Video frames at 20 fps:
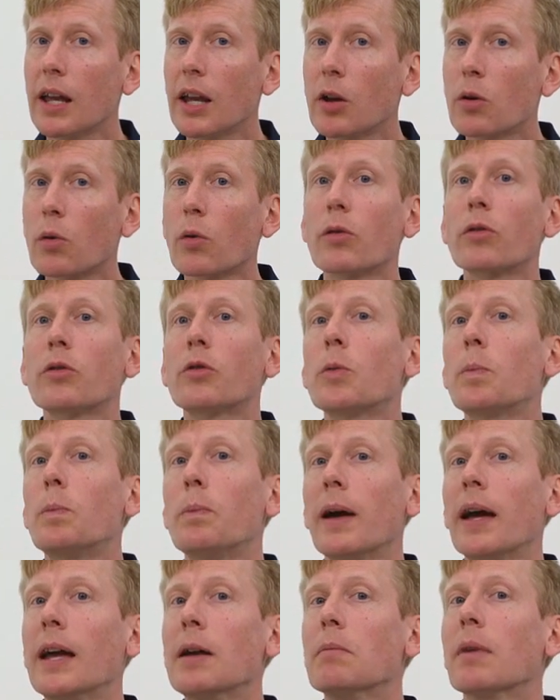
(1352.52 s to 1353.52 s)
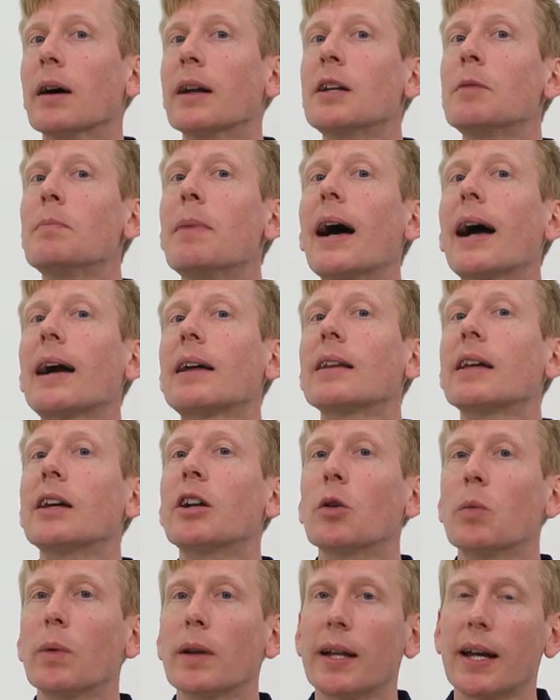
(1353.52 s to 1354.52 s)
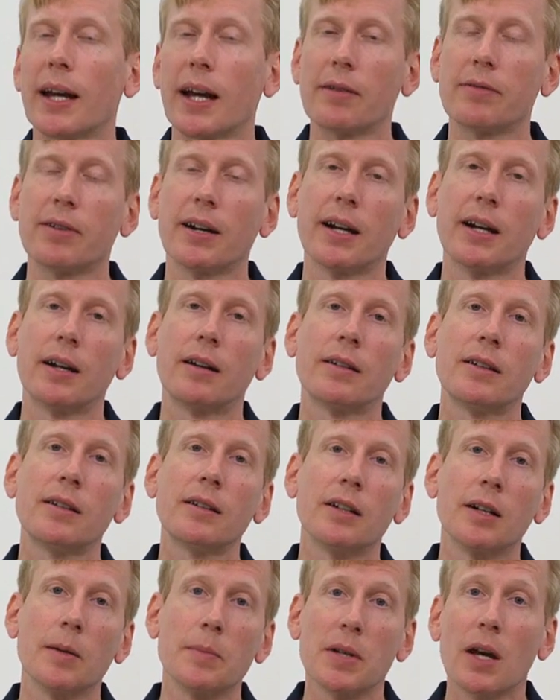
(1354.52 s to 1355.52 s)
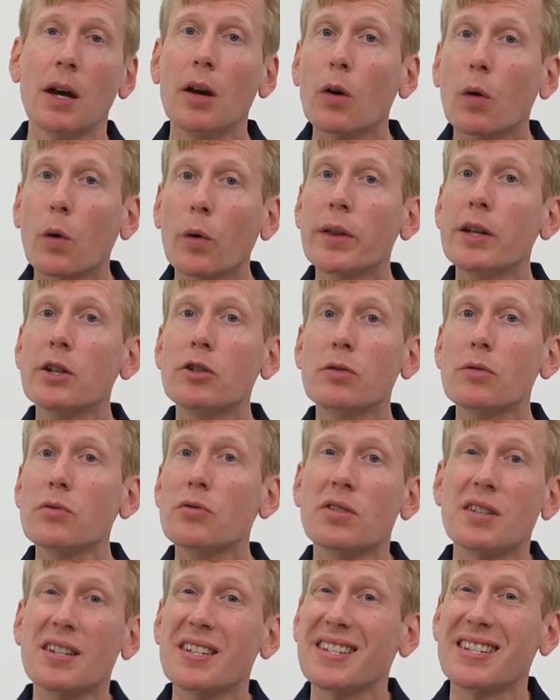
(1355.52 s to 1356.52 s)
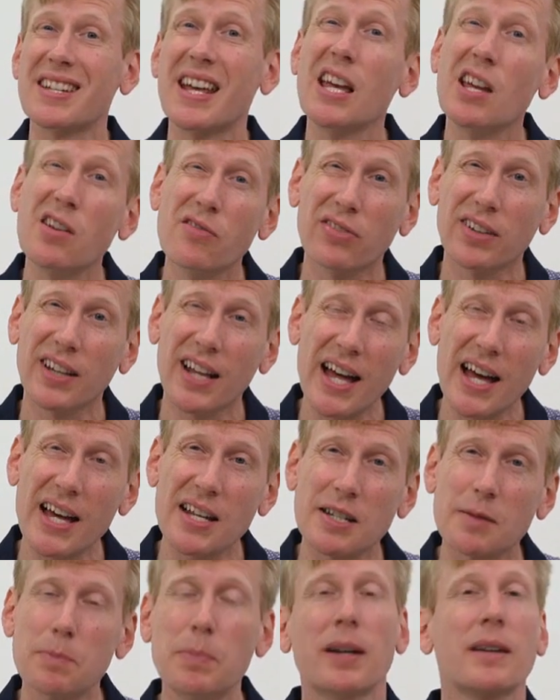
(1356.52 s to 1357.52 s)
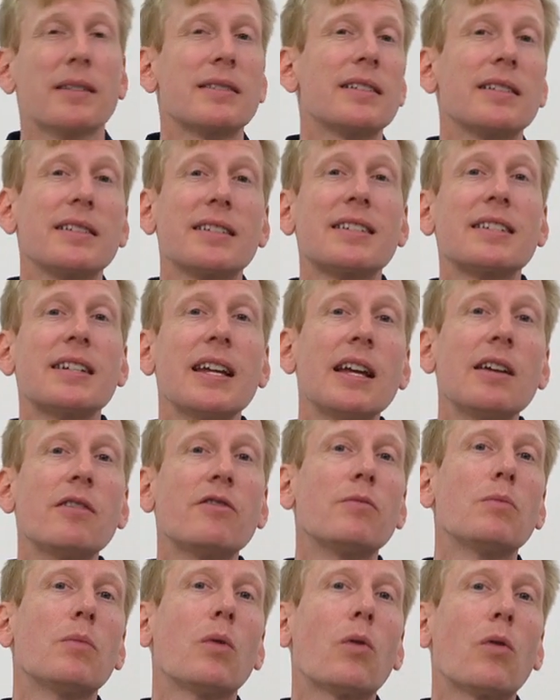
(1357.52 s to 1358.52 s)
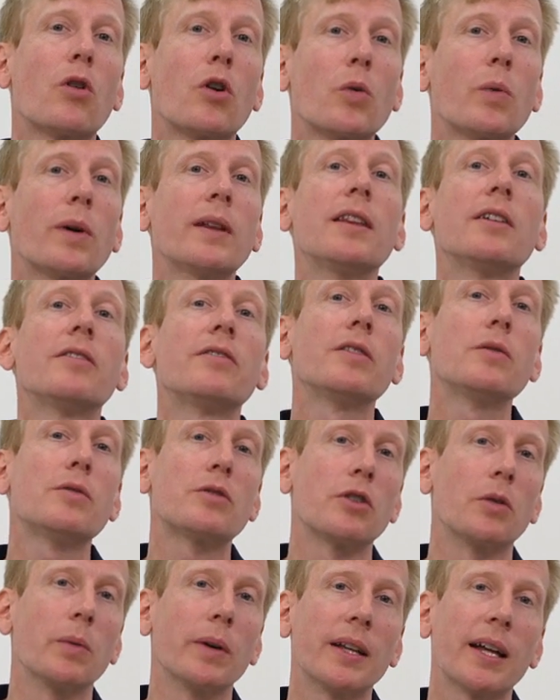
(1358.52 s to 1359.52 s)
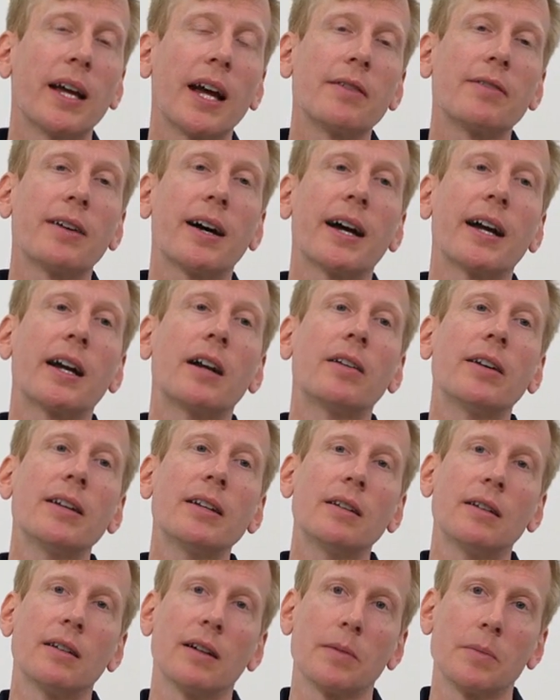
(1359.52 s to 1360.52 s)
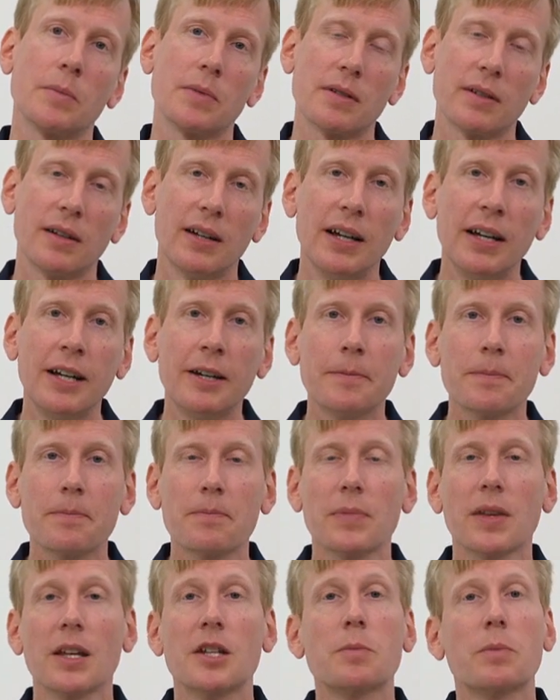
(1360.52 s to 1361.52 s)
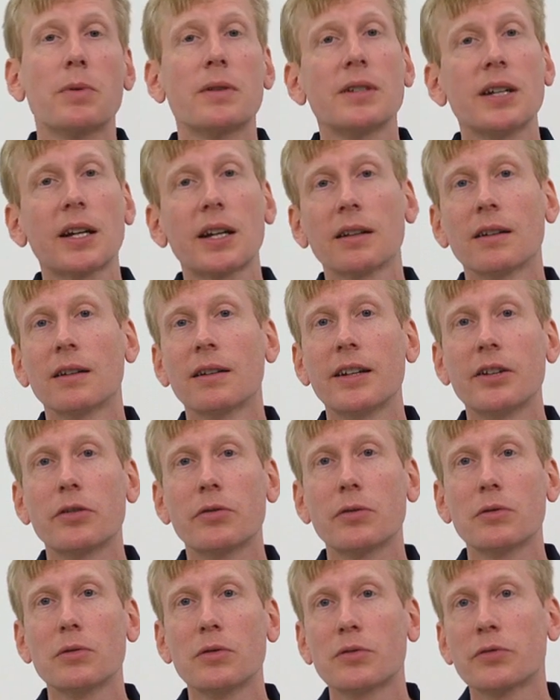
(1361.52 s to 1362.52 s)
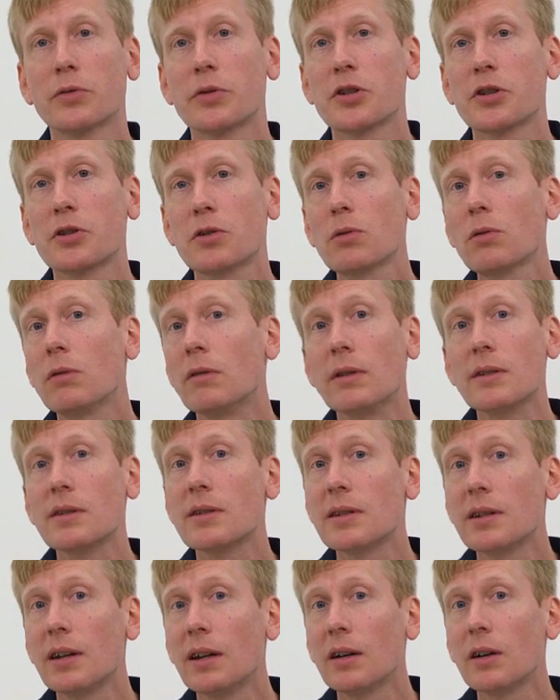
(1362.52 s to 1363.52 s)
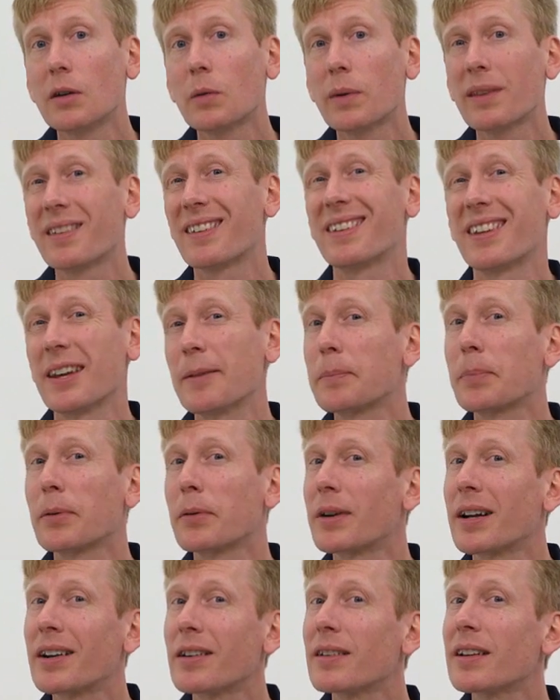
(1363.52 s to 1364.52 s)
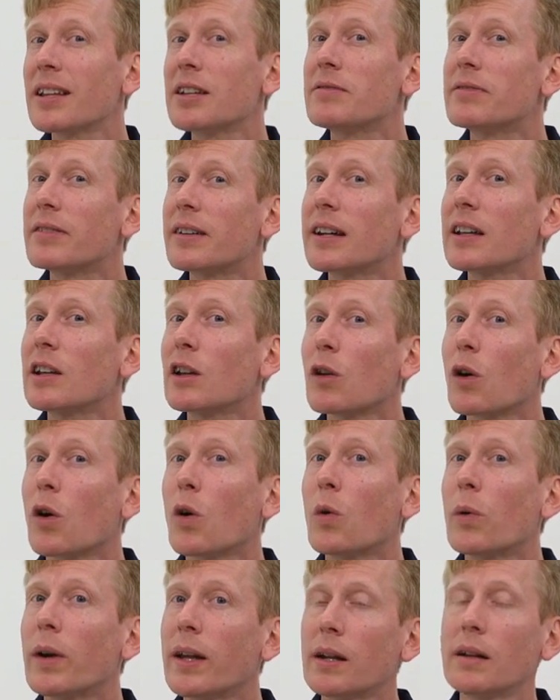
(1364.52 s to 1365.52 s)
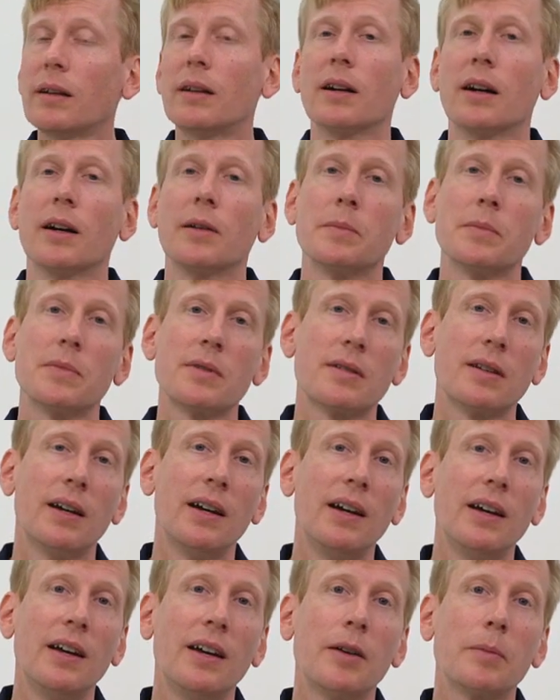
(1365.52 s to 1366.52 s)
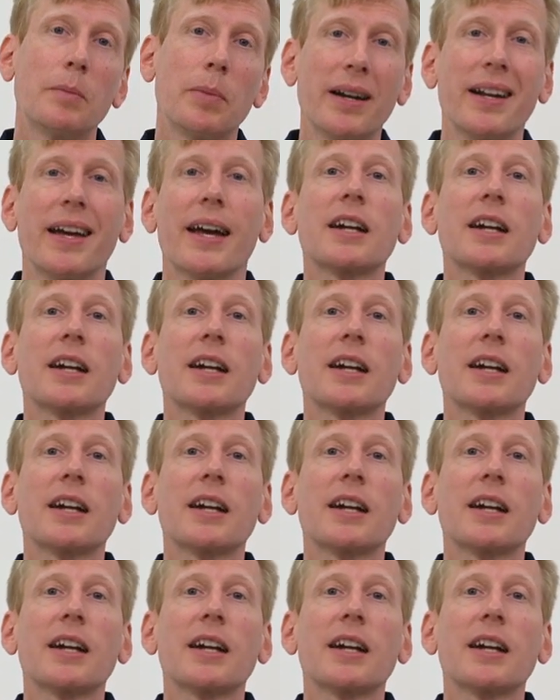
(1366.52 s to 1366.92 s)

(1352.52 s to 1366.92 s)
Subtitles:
in order to pay money back later when they have higher incomes. Or they choose to save less because they'll save more in the future when they have higher incomes. It's particularly true for students with temporarily very low incomes, but